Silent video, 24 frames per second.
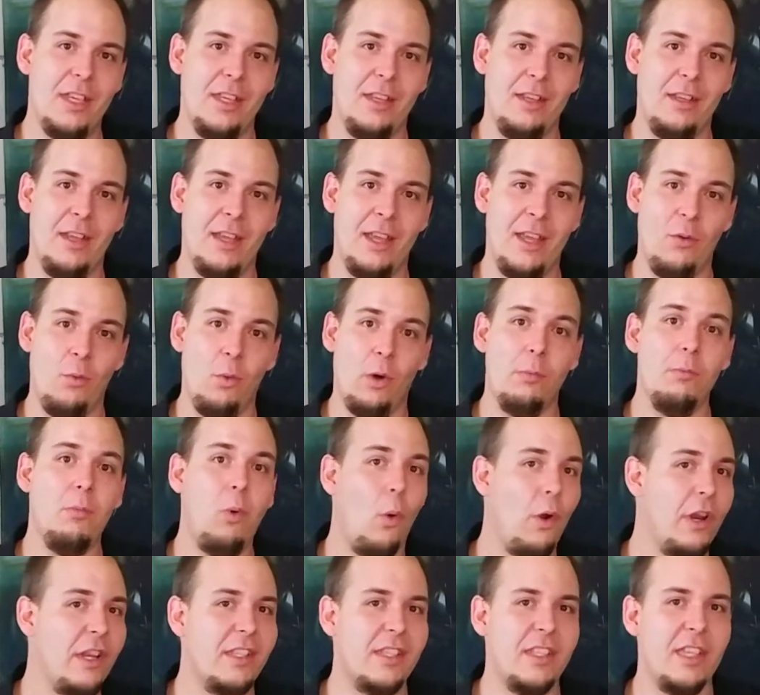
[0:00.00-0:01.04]
a
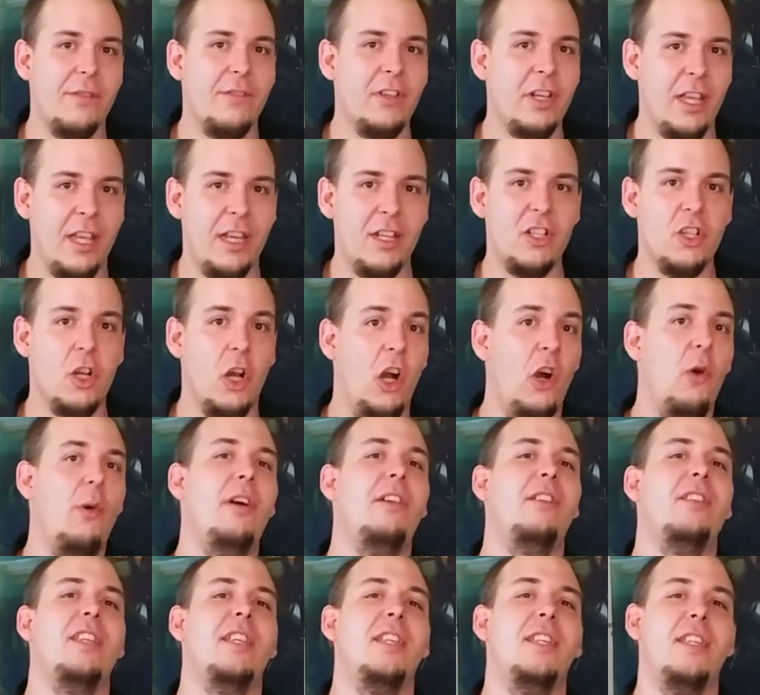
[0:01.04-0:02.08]
1.7-inch
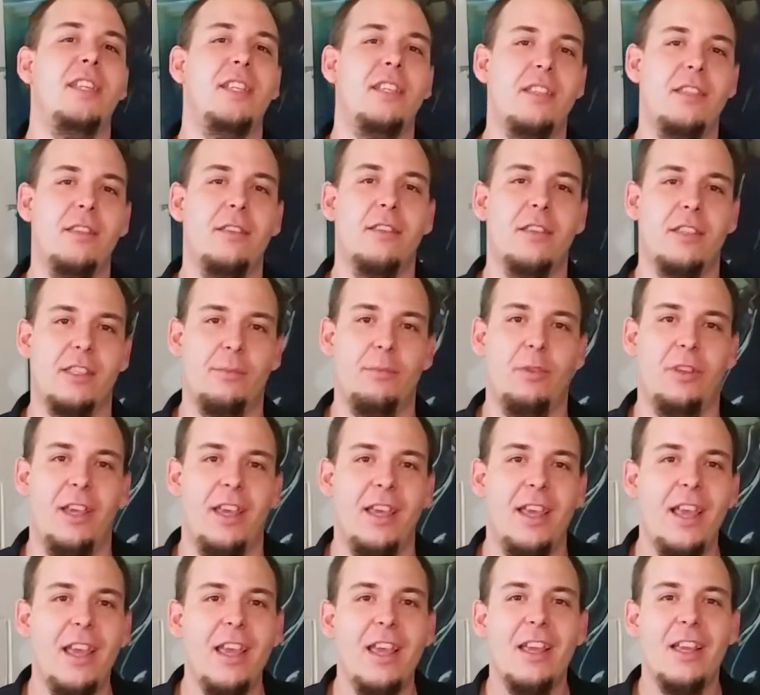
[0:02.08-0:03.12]
OLED
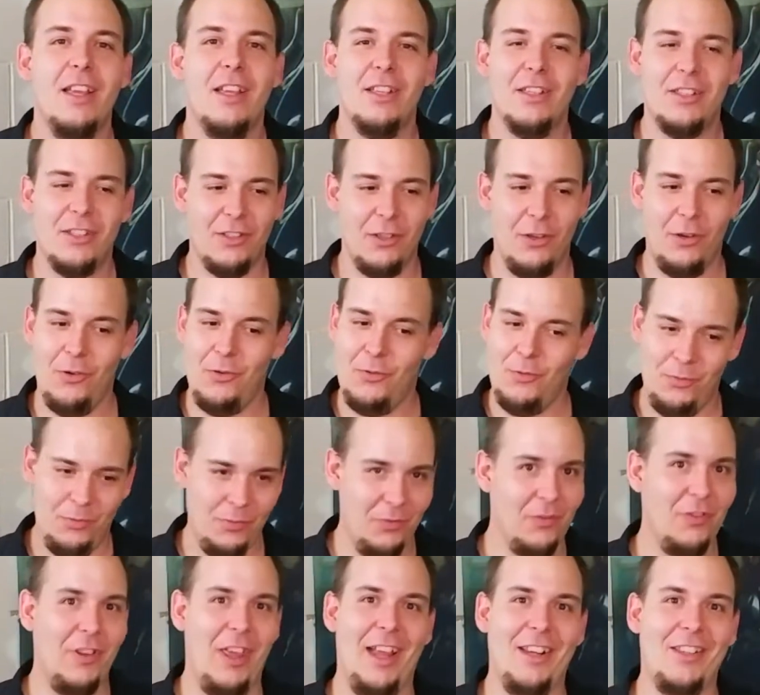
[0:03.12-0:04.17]
display. So
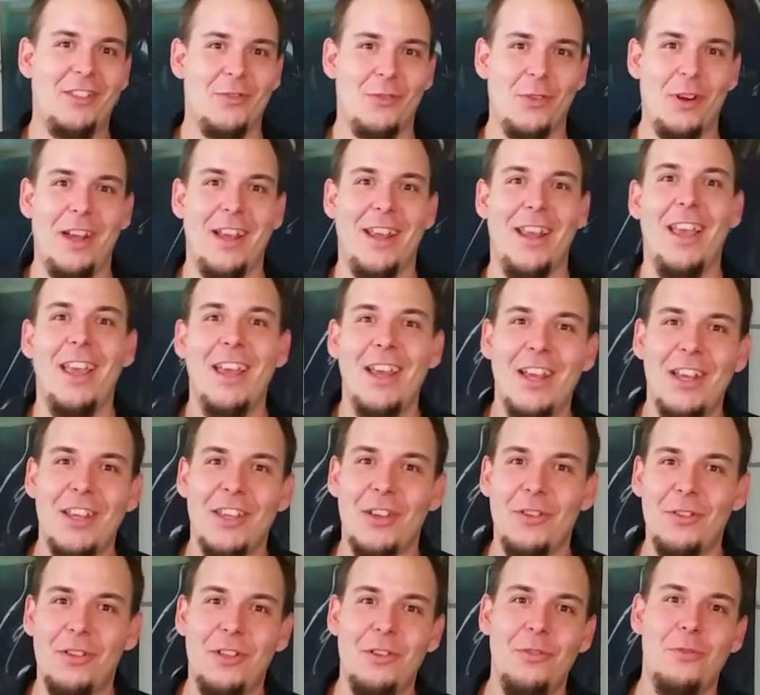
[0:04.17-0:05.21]
that's right,
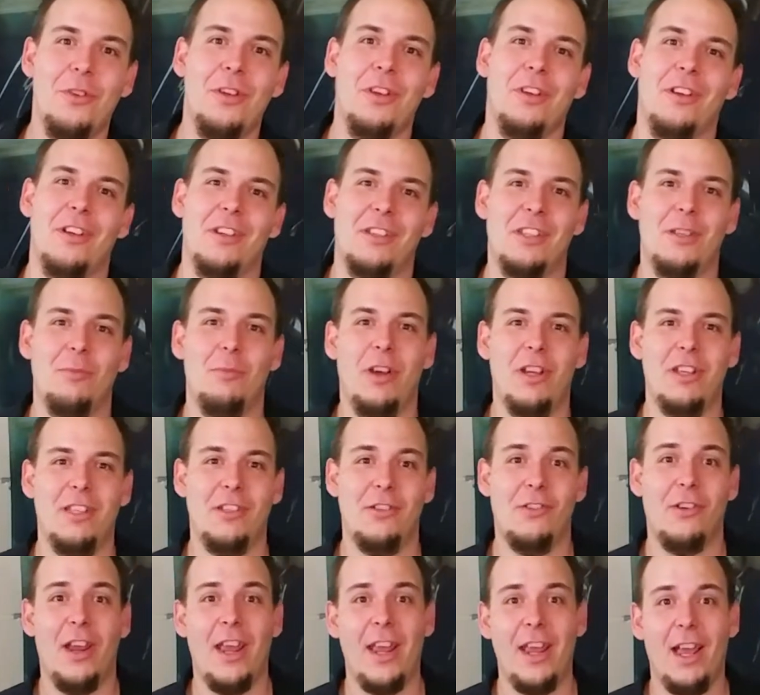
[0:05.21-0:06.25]
you too can
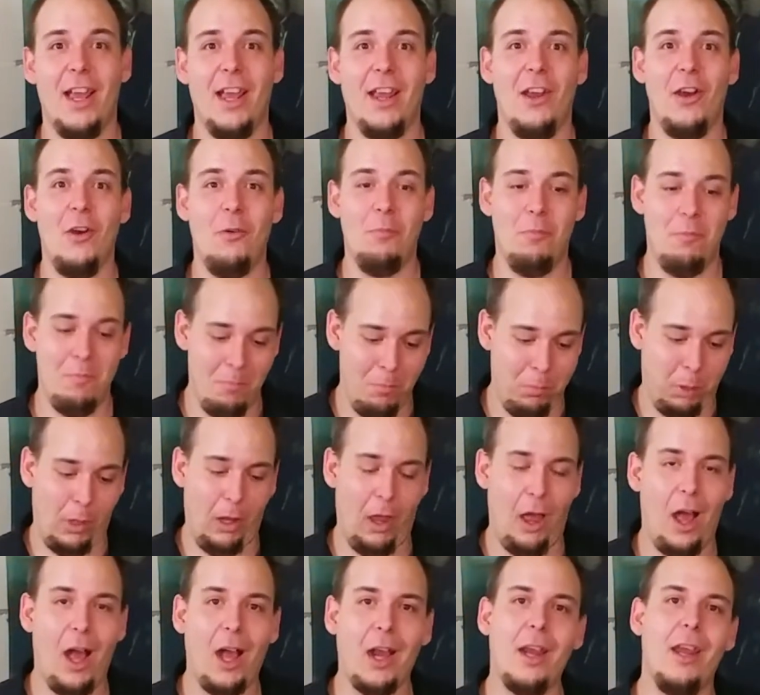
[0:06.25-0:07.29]
customize your AIO
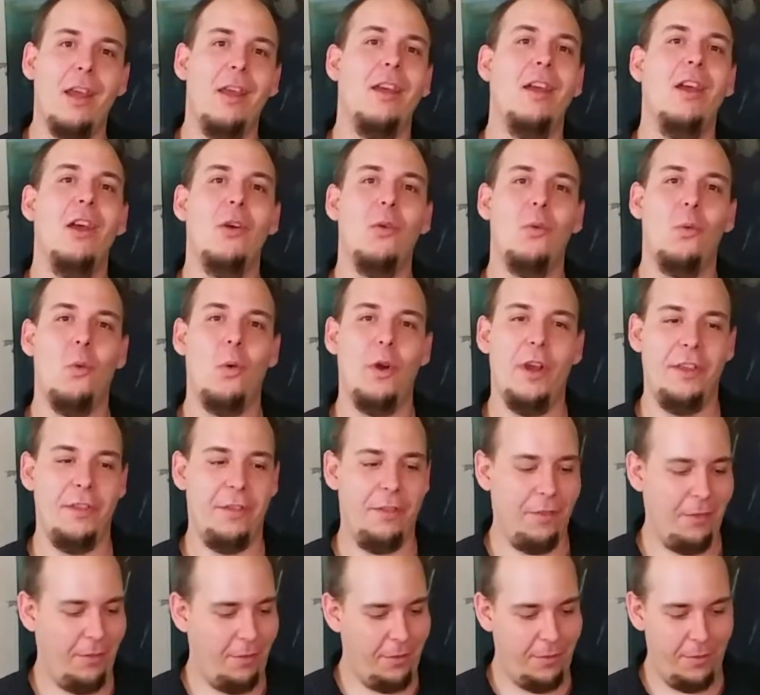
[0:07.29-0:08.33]
block
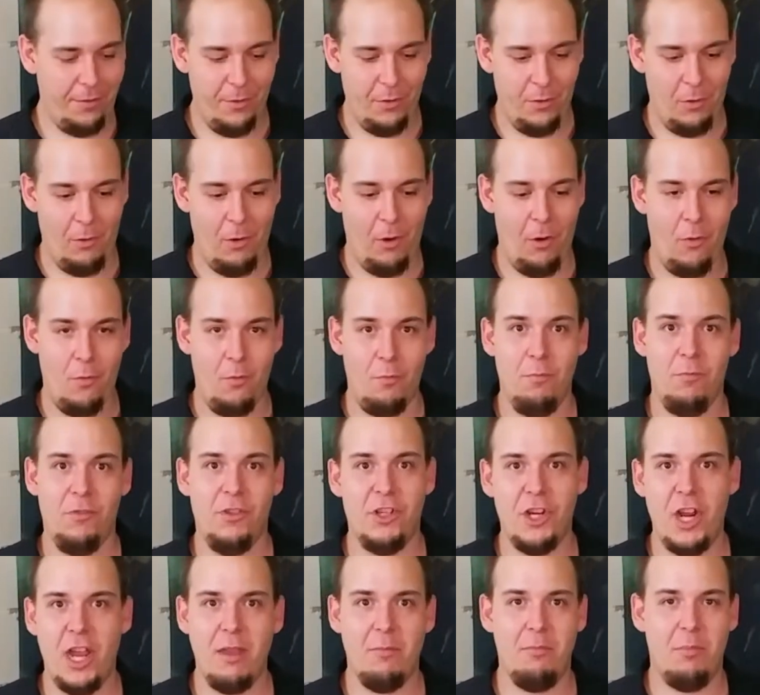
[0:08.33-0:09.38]
with your own
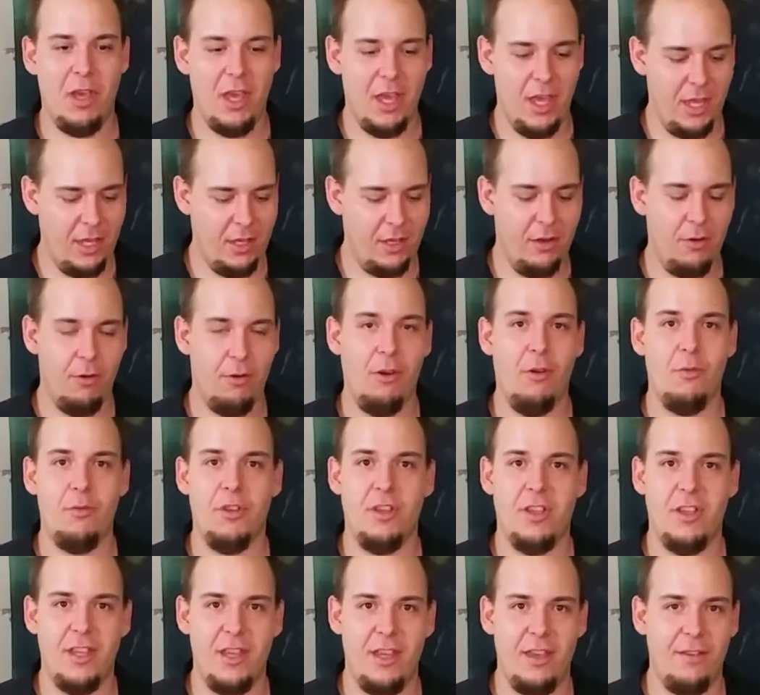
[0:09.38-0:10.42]
JPEG, your
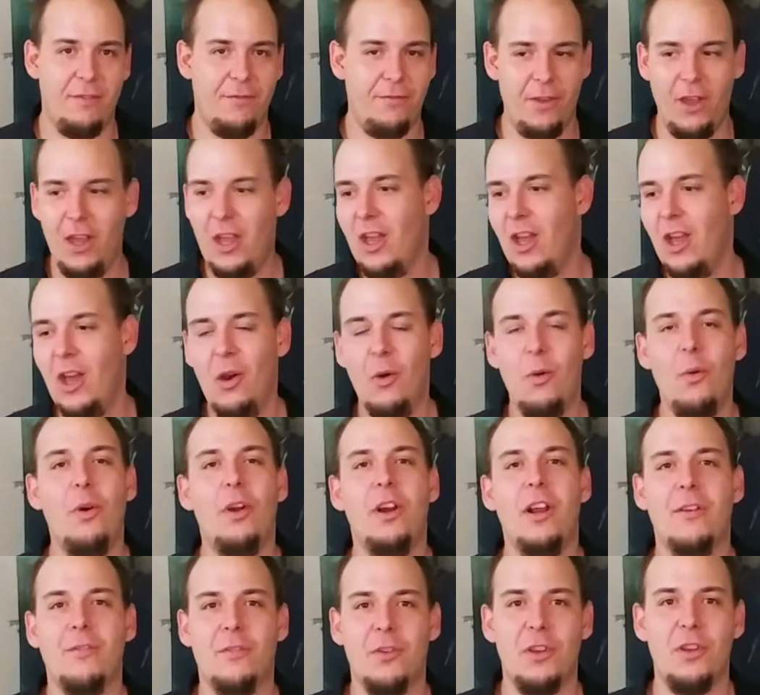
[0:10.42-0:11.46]
own GIF,
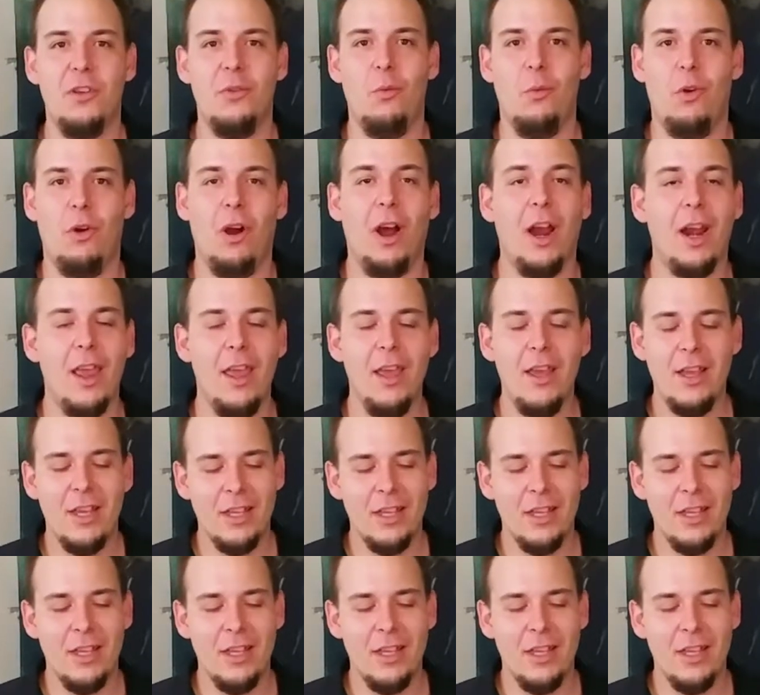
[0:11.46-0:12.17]
whatever you want.